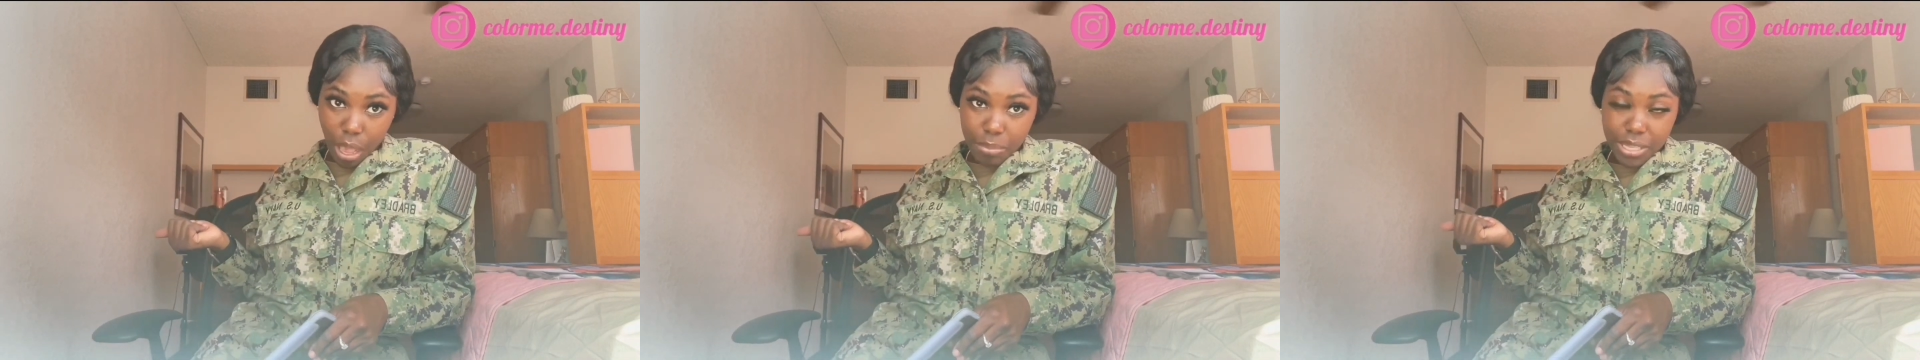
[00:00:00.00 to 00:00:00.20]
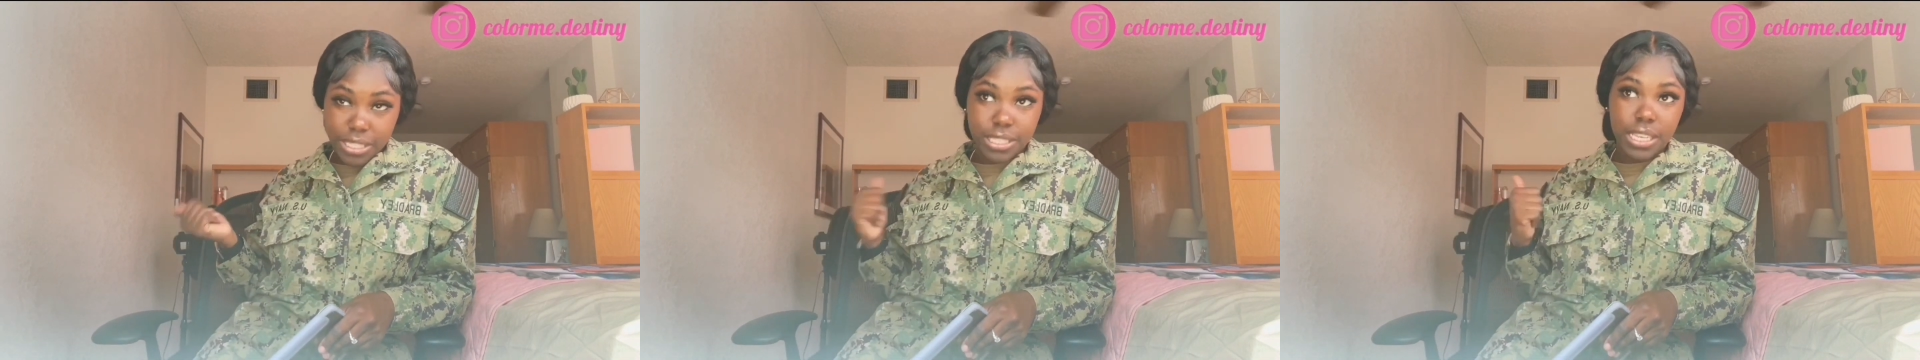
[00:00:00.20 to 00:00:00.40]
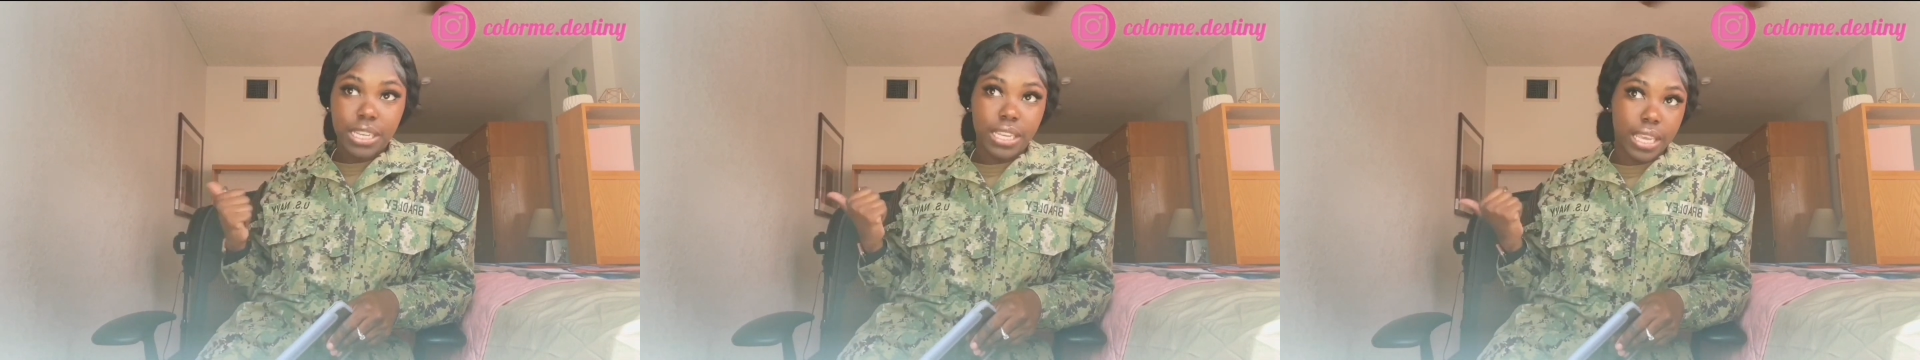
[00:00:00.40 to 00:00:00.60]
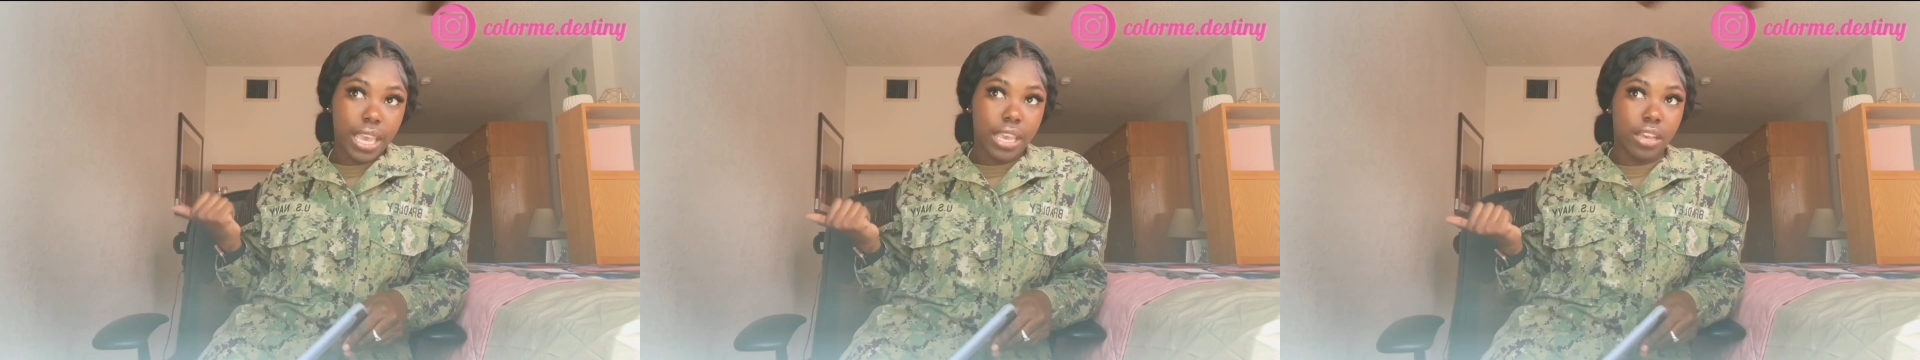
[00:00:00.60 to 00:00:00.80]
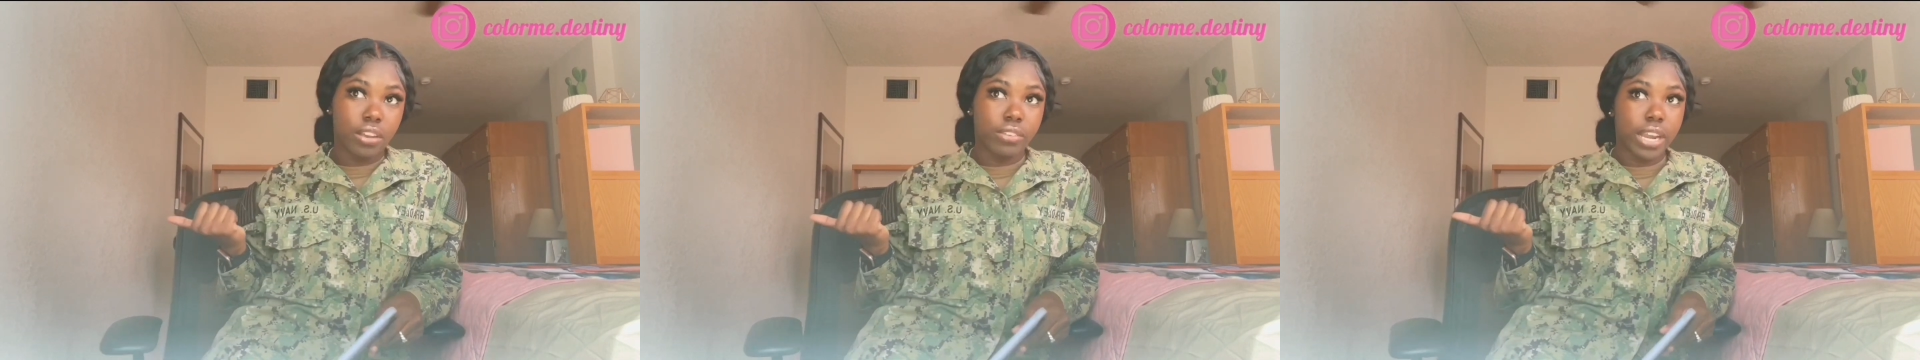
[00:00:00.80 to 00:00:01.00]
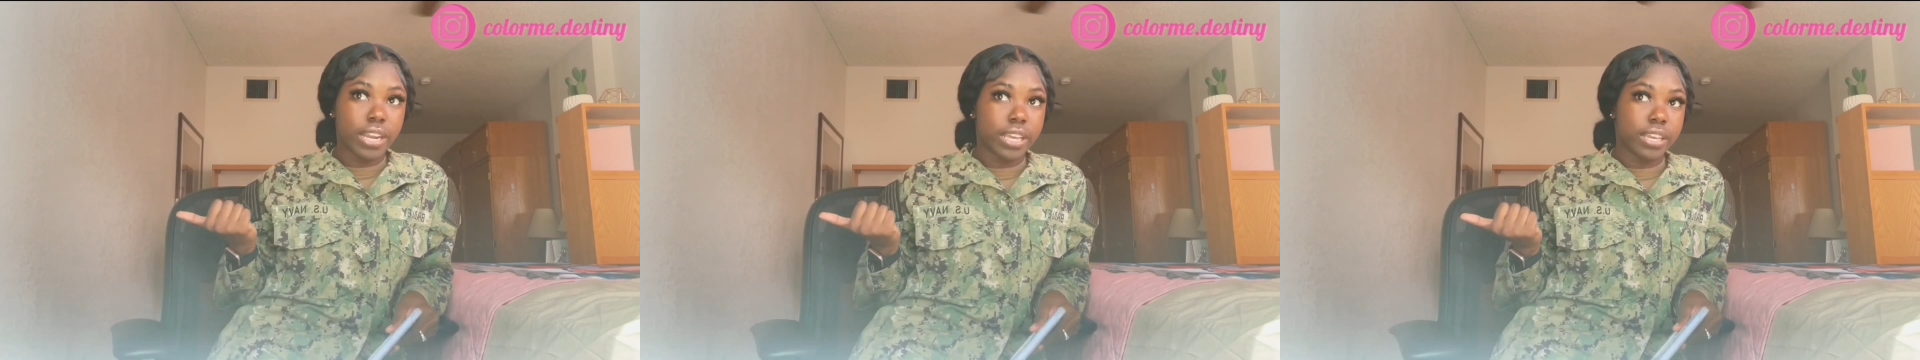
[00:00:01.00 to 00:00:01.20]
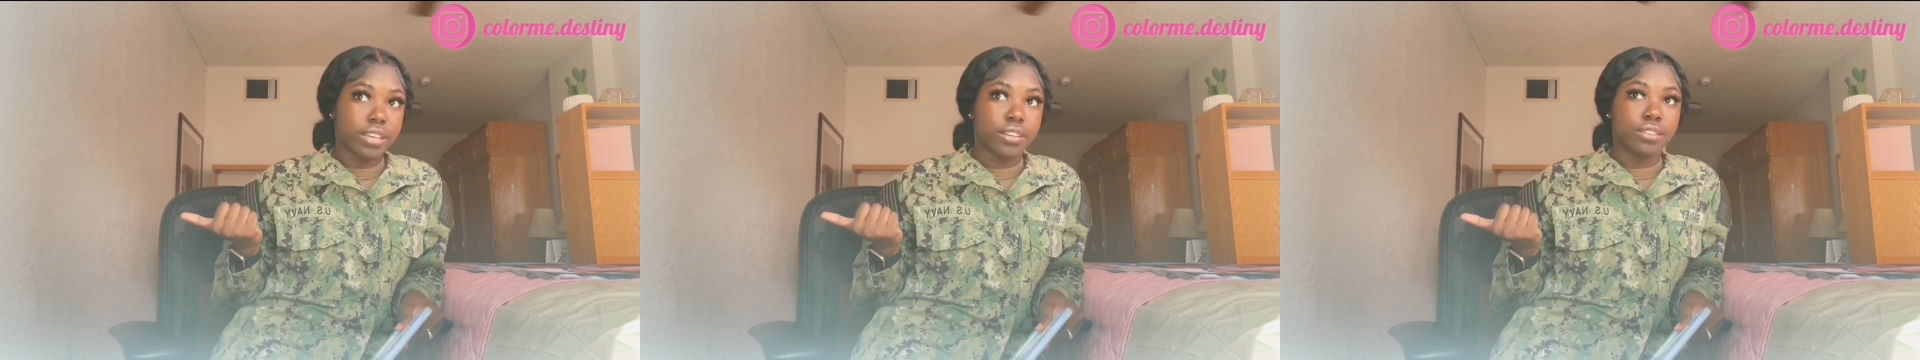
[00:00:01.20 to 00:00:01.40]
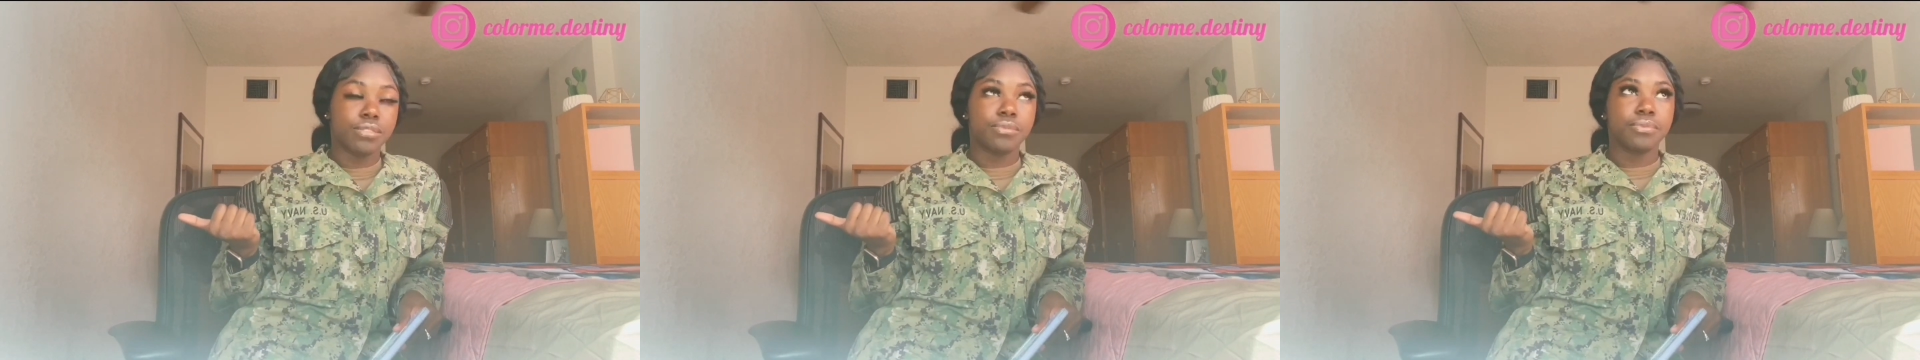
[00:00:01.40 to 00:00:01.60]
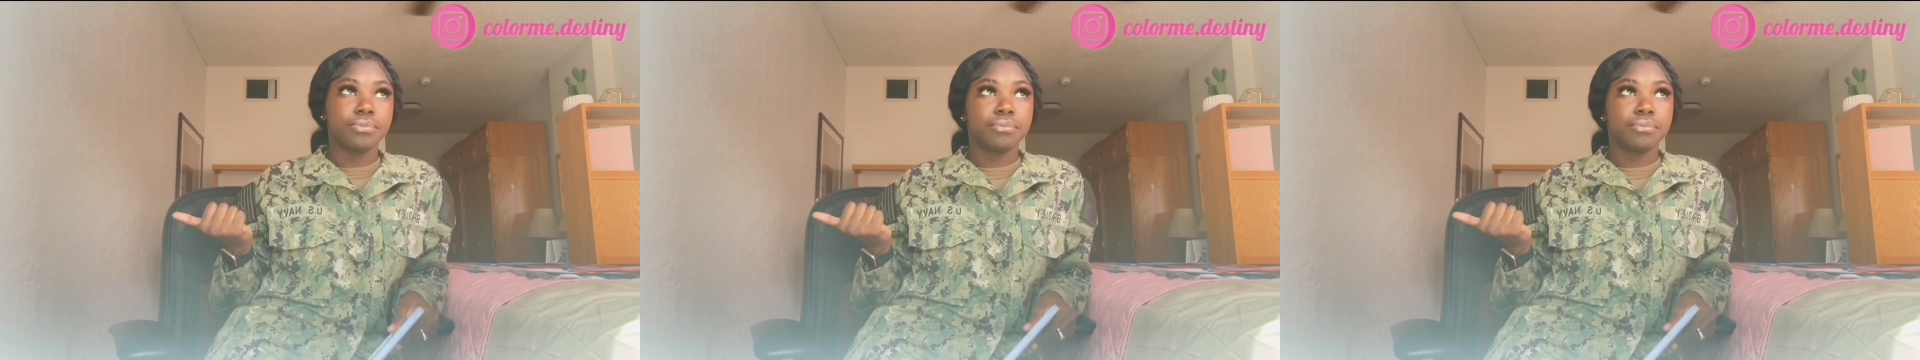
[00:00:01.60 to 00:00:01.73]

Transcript: i'm in san diego right now